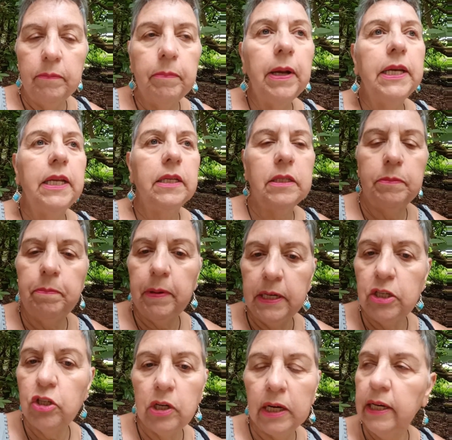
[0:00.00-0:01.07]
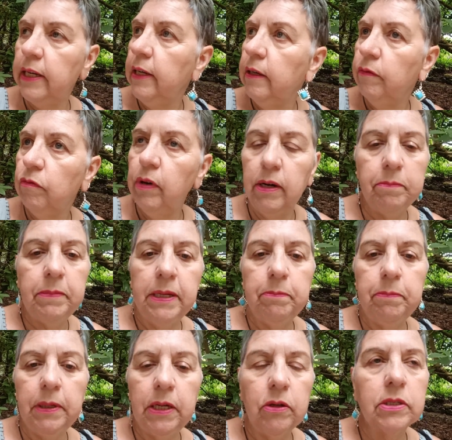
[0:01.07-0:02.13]
but especially
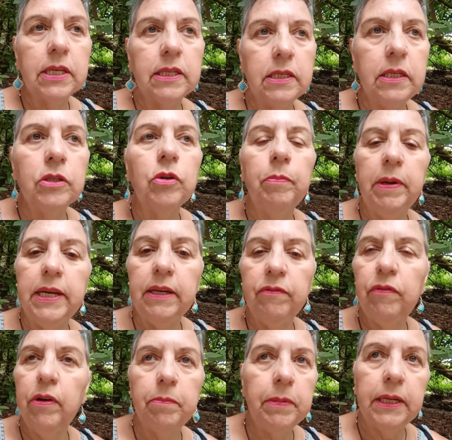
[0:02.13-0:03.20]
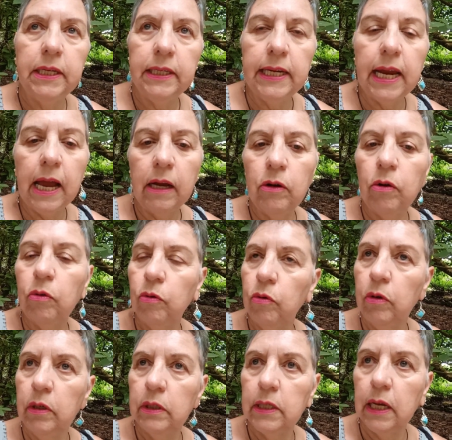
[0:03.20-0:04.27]
women, because I see so many women, young or
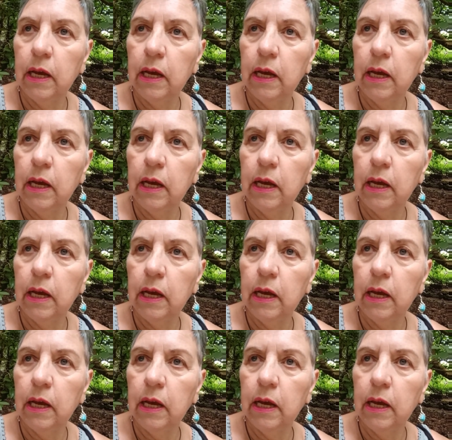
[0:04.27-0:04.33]
old,